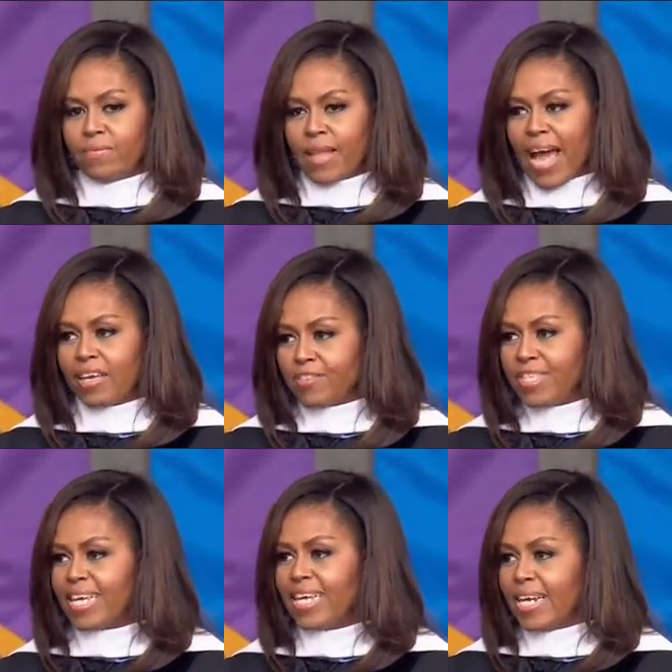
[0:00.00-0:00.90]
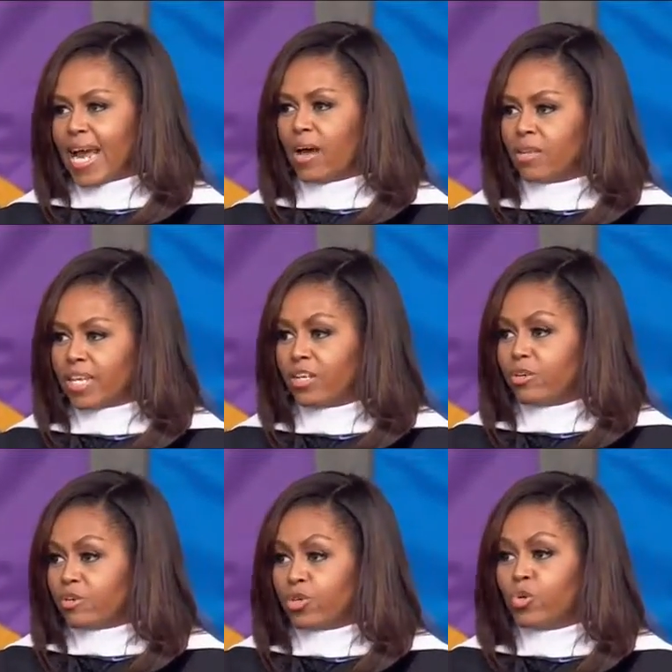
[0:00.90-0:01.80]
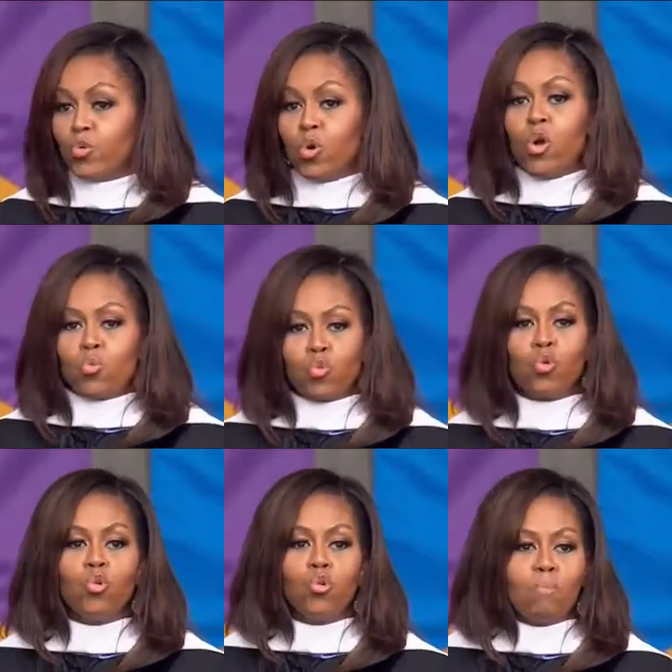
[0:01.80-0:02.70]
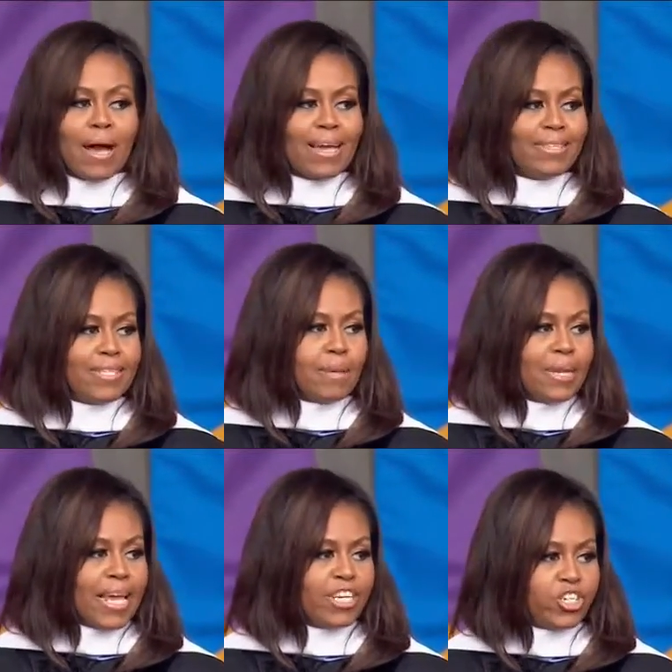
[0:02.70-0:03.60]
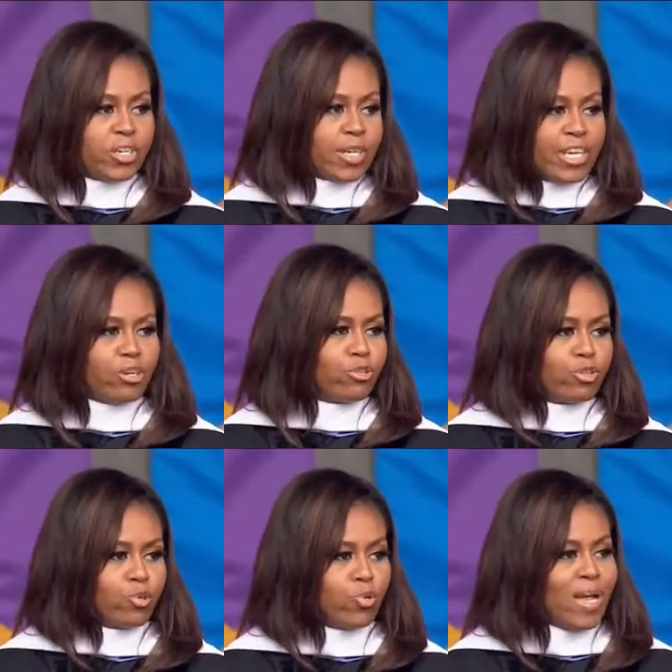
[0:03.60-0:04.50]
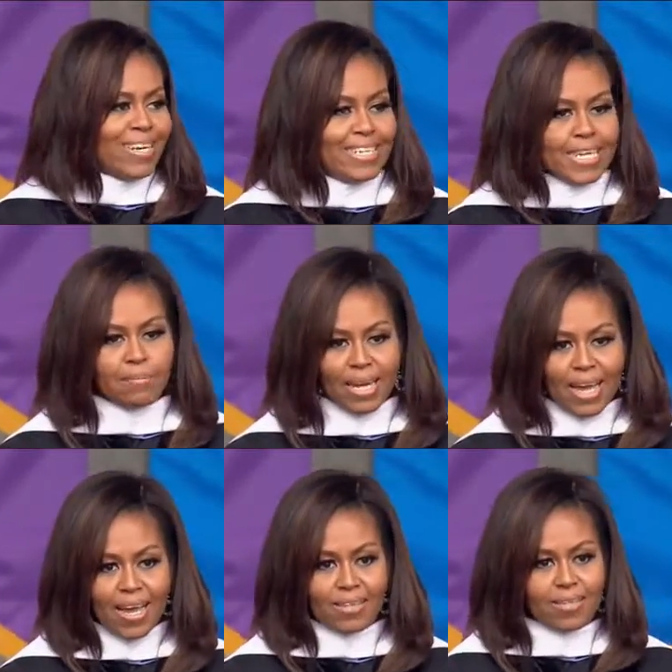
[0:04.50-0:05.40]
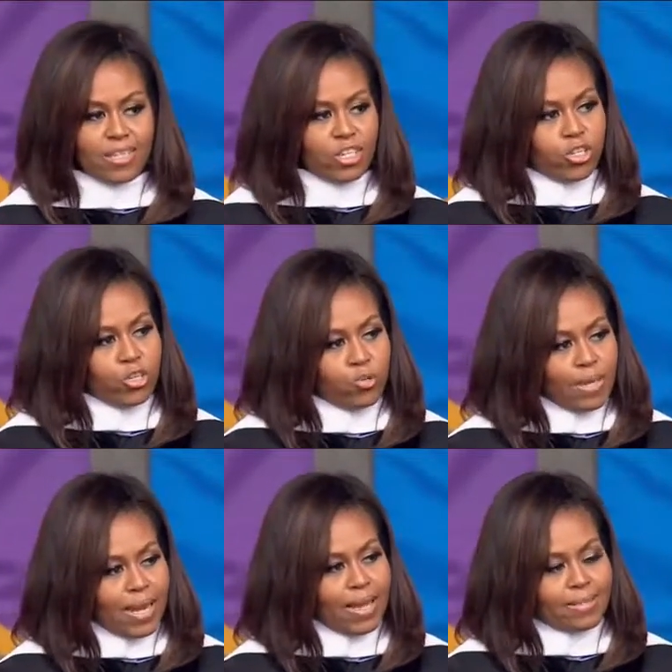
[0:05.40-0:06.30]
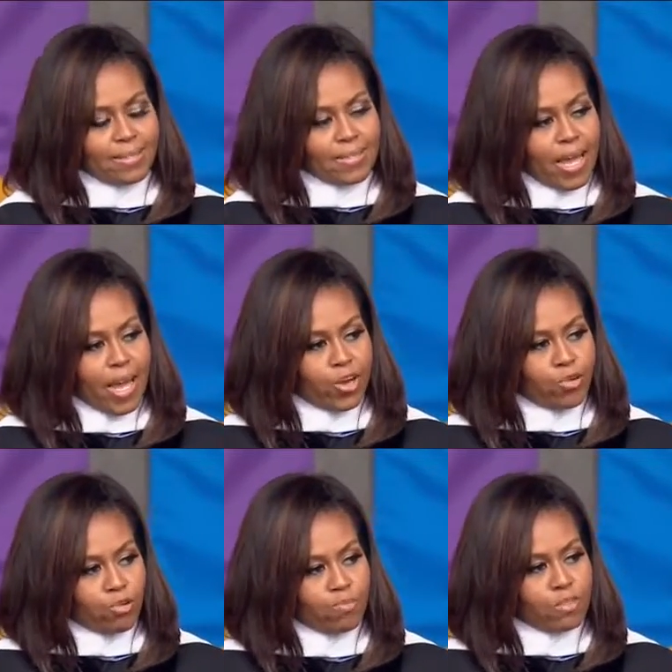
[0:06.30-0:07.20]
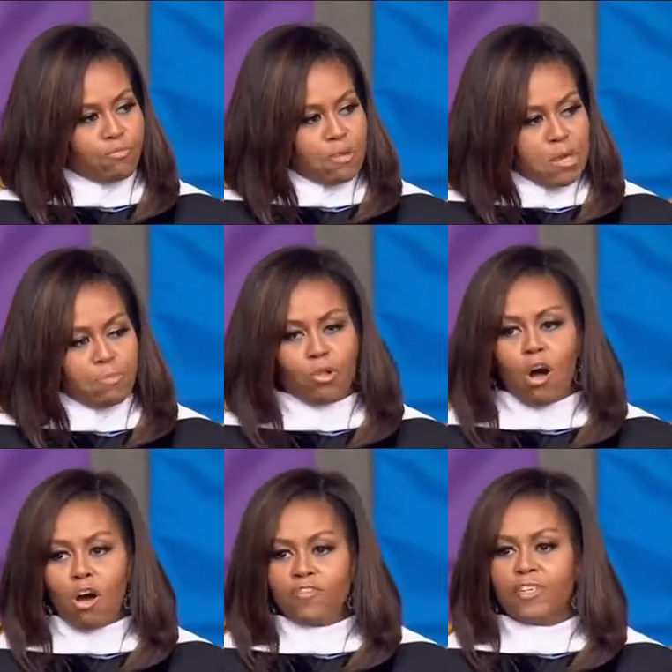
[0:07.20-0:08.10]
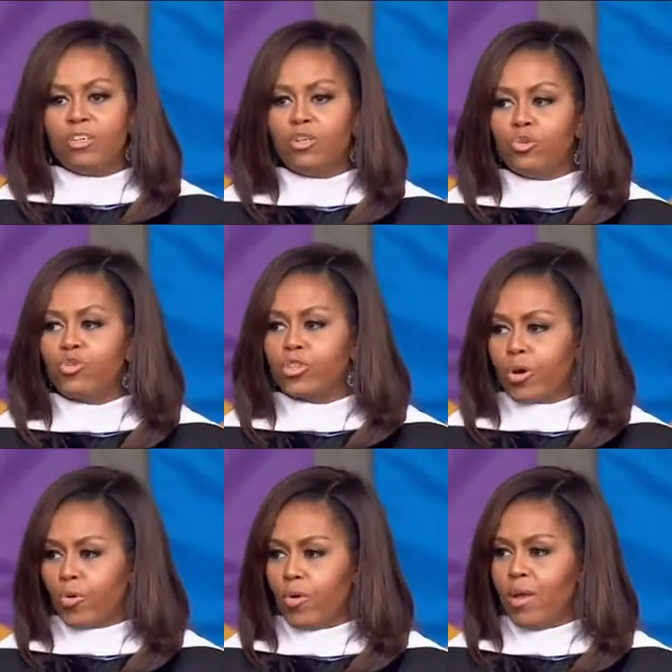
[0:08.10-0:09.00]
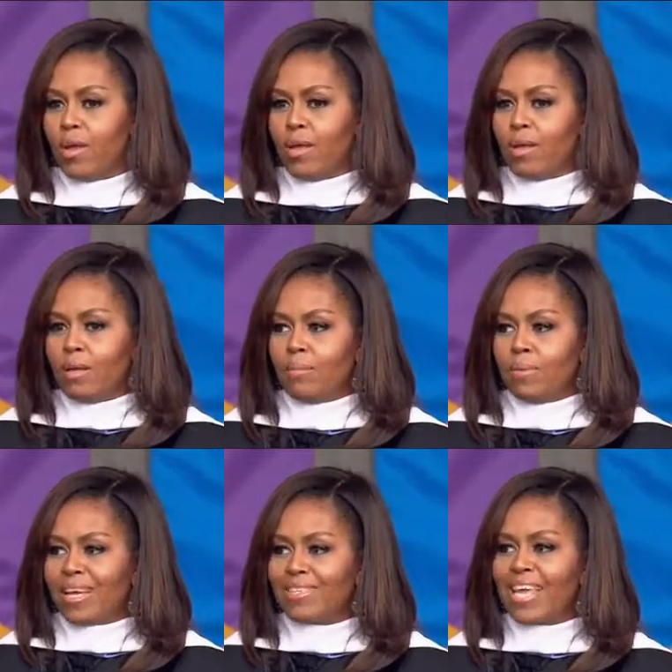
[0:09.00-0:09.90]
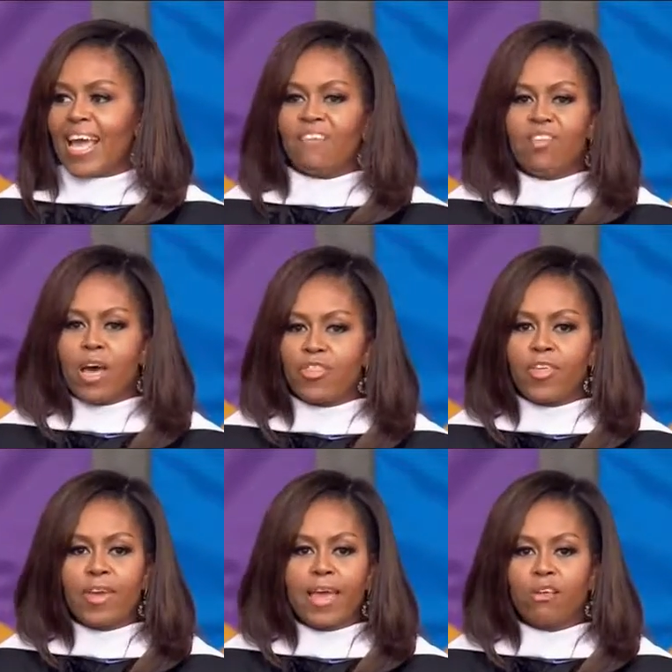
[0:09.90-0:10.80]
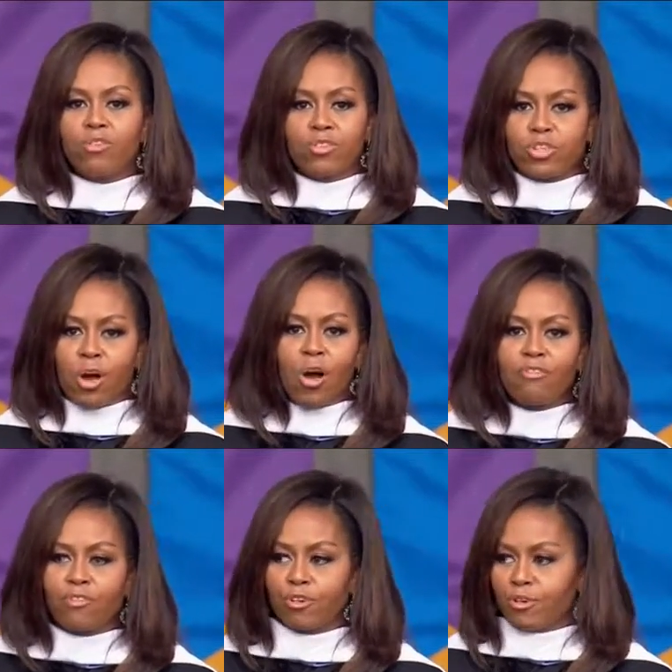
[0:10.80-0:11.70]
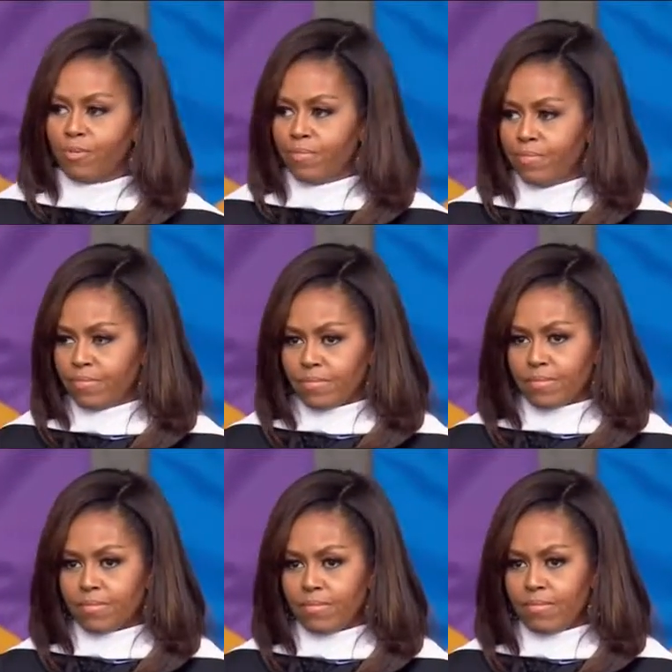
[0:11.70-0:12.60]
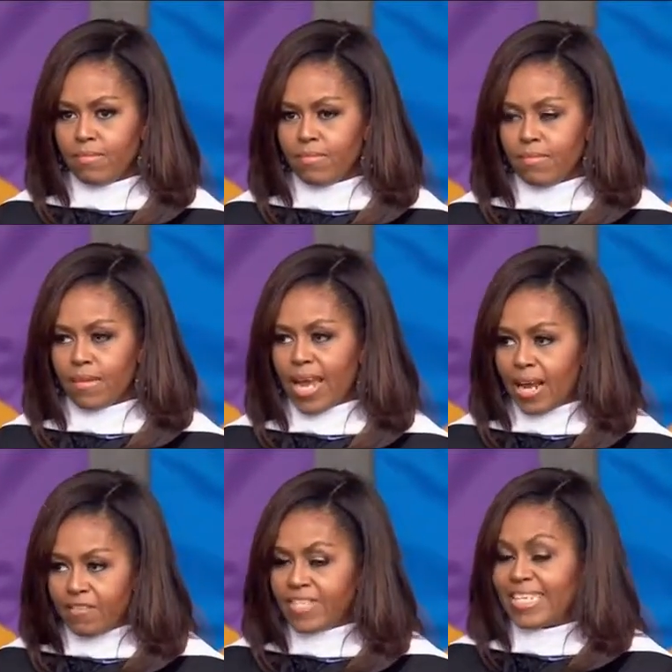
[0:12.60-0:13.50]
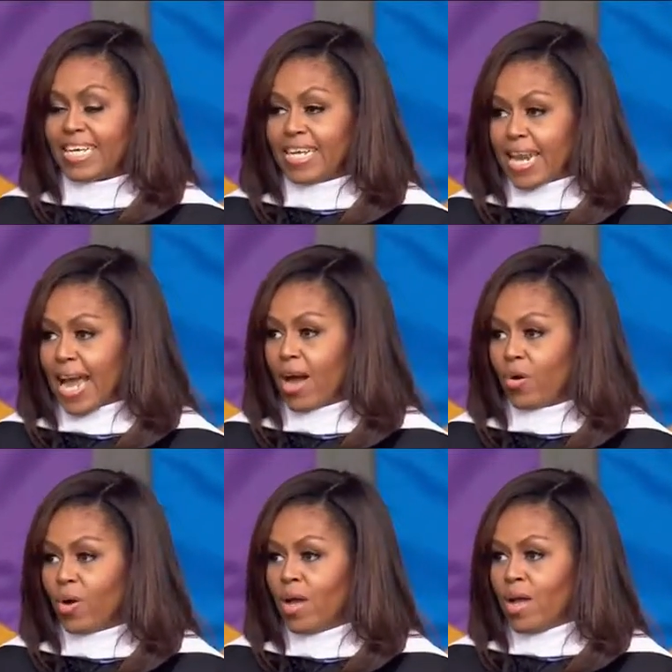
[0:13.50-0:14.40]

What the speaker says: I have seen how leaders who rule by intimidation, leaders who demonize and dehumanize entire groups of people often do so because they have nothing else to offer. And I've seen how